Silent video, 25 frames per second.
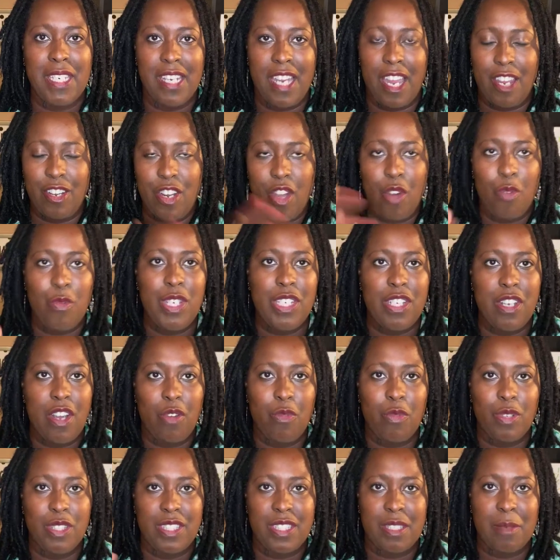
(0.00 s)
I know we know
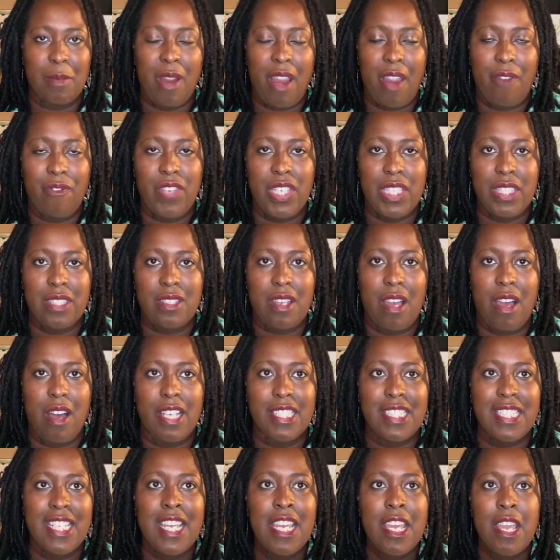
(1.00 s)
what some of our fixed
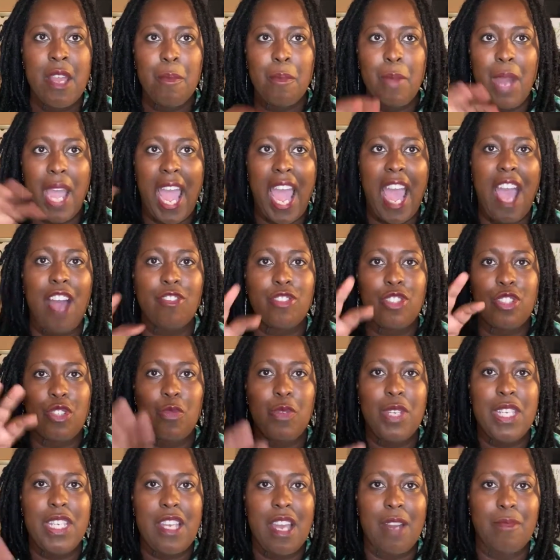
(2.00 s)
costs, but how do
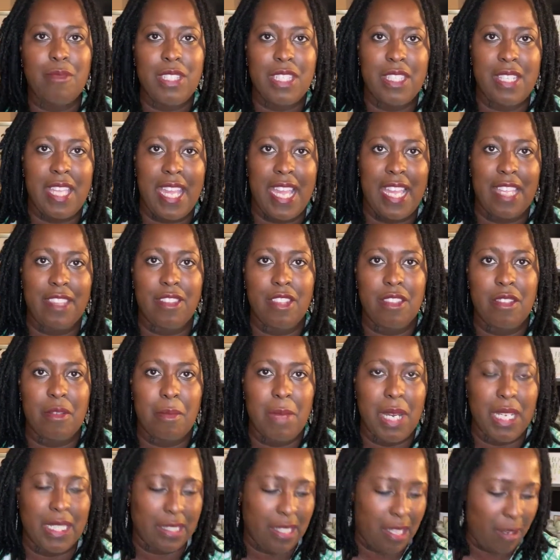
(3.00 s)
we come to the end of the
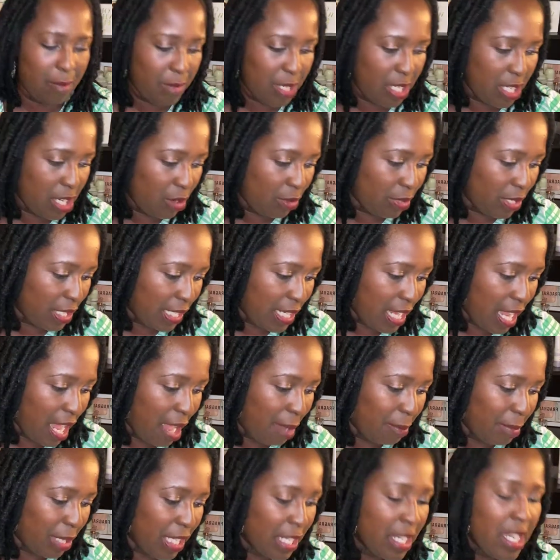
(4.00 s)
month? Let me know in the
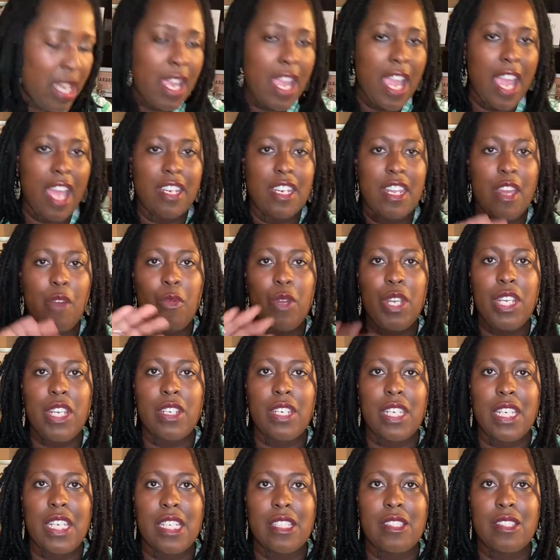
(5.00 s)
comment. And then we're going
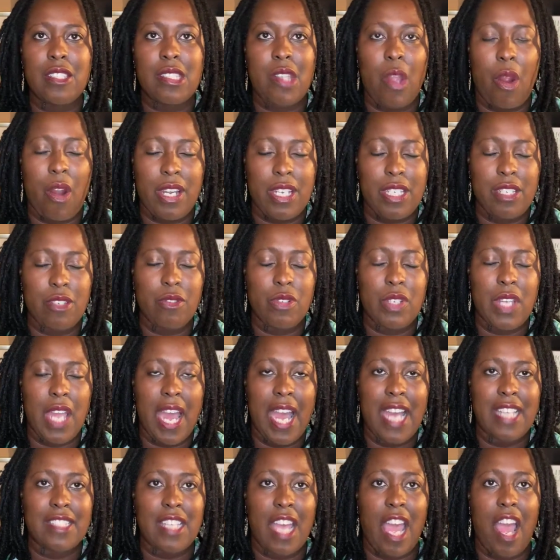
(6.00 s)
to get started, you
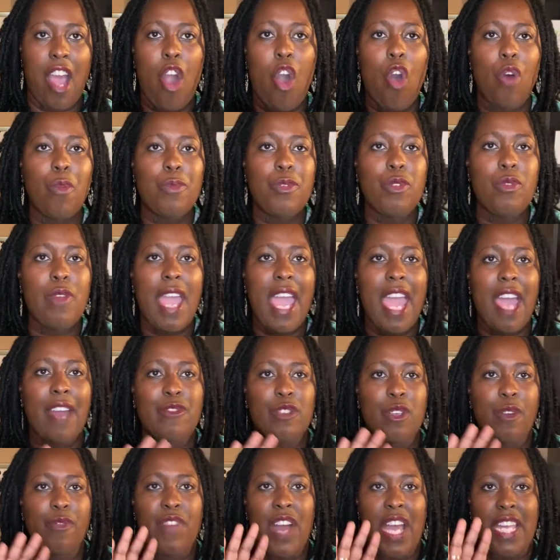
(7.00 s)
guys. I hope you have
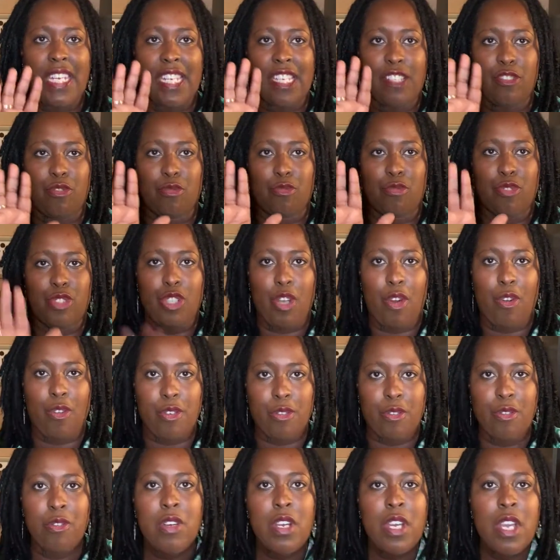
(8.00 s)
your financial
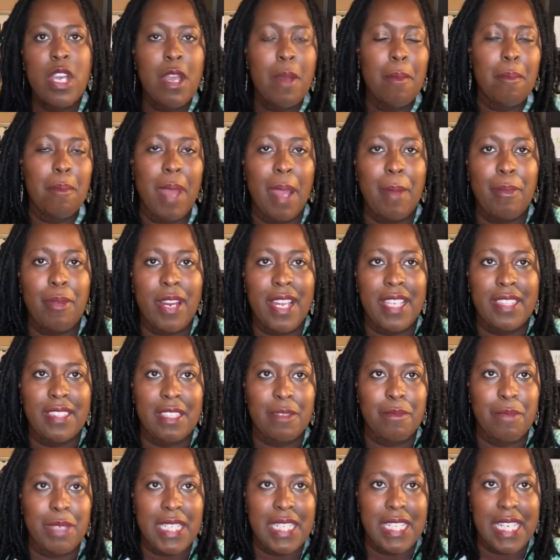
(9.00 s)
journal. Remember, at the
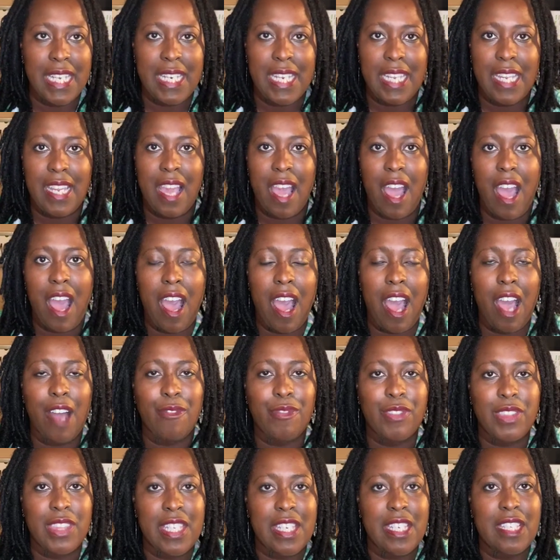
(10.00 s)
beginning
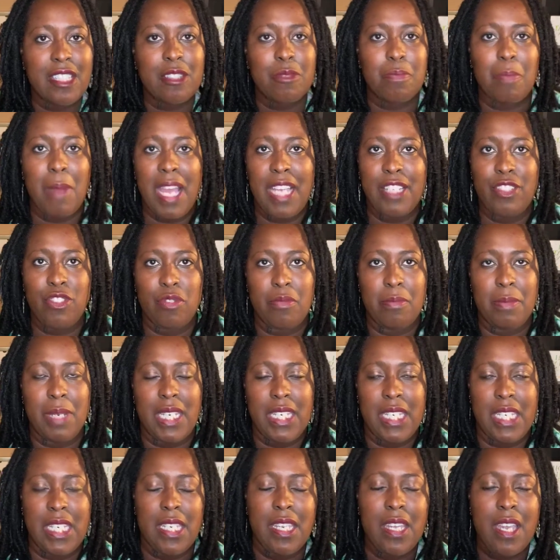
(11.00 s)
of this Mind Your
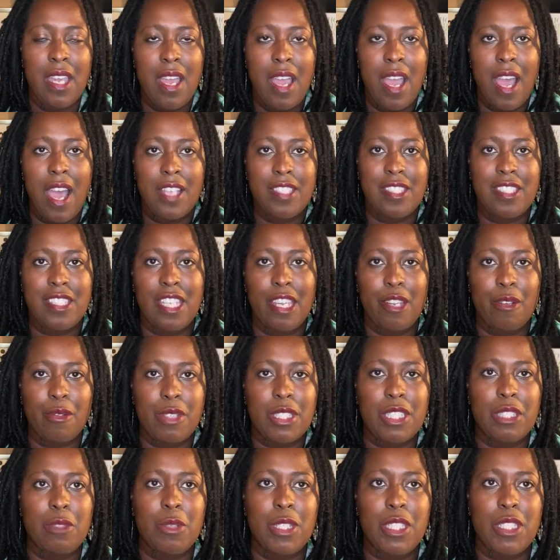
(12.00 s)
Money
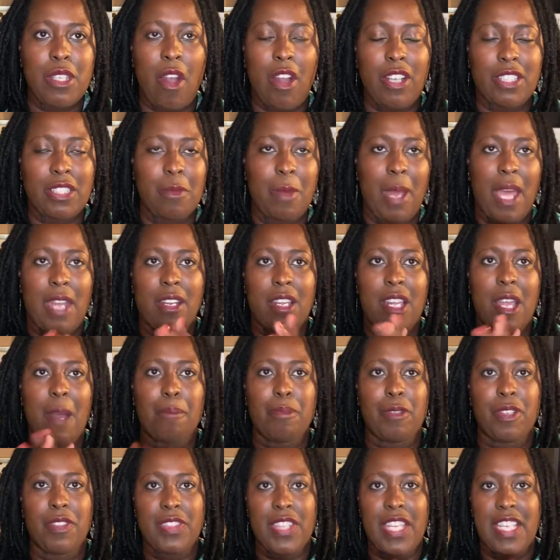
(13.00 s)
series, we talked about a
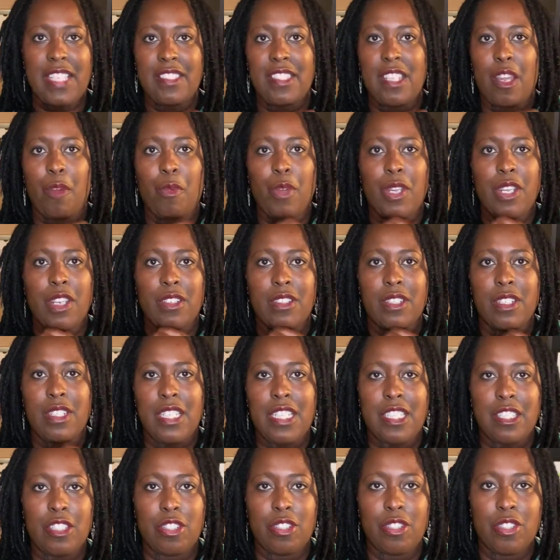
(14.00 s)
couple of things that we're going to
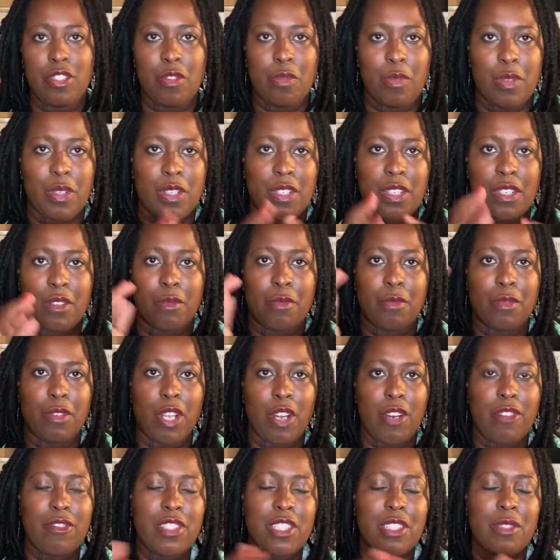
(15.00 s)
need to do. We're going to
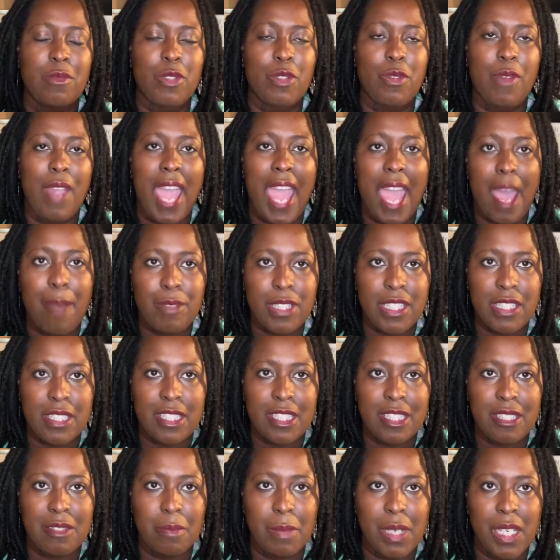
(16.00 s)
learn some new habits
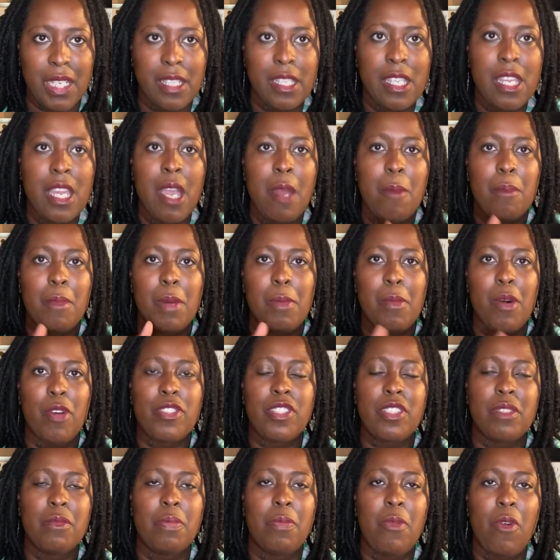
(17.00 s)
this month, but
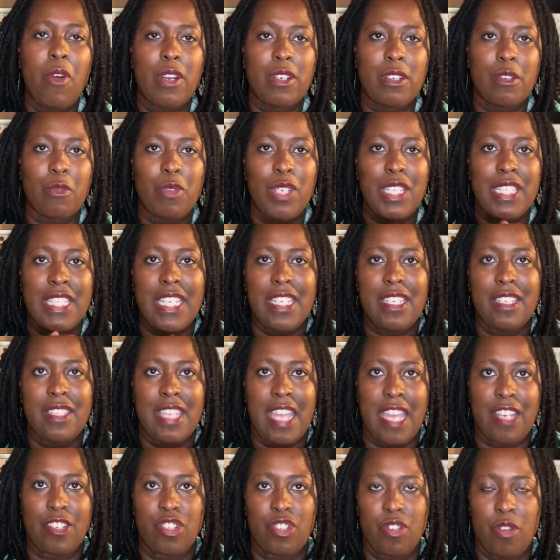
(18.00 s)
most important, we needed
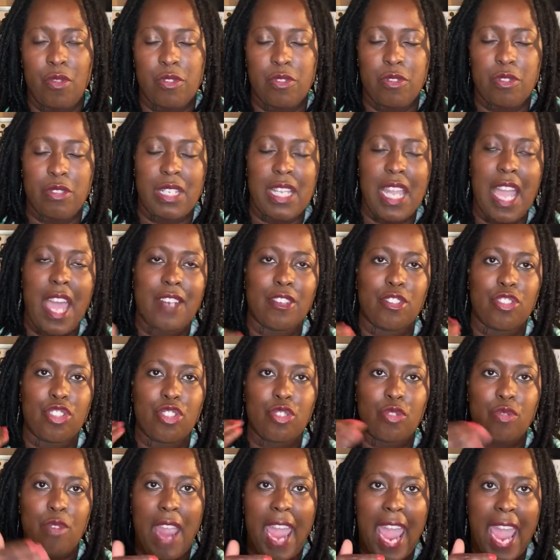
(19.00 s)
that journal to kind of
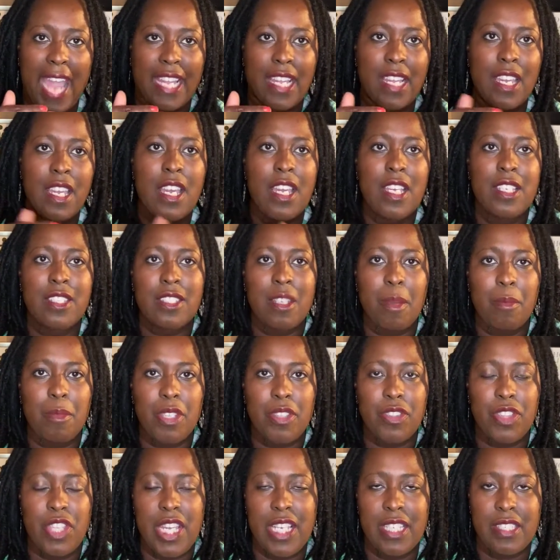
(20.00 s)
track some of
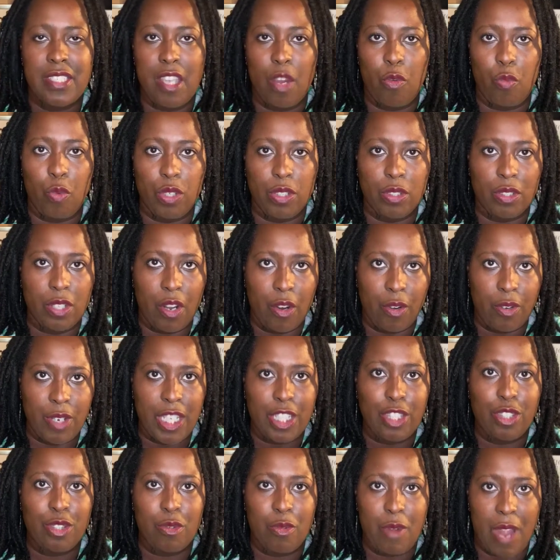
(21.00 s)
the things that we're
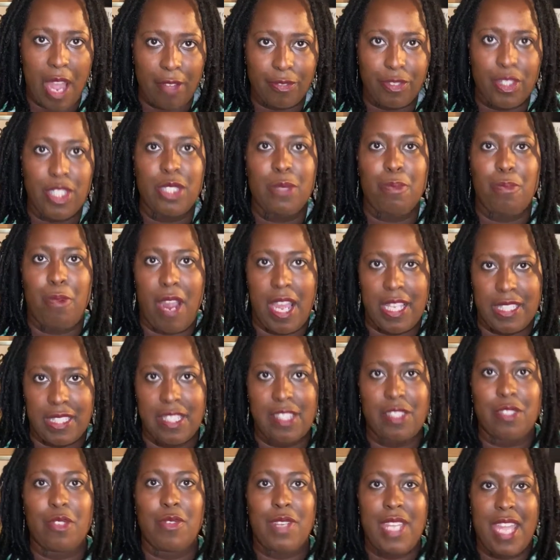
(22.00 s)
learning throughout this
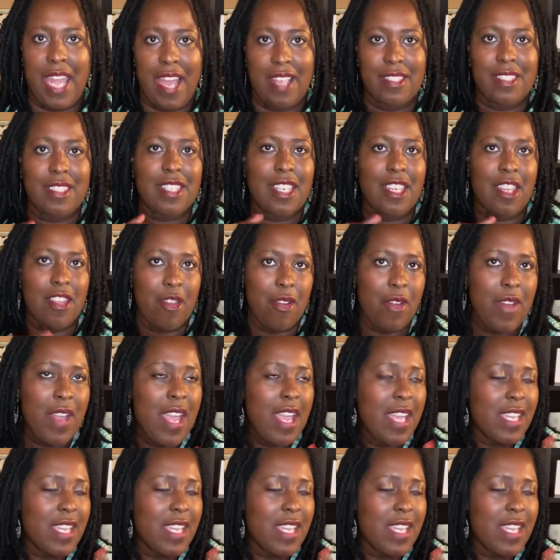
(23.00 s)
process. Okay, I see you.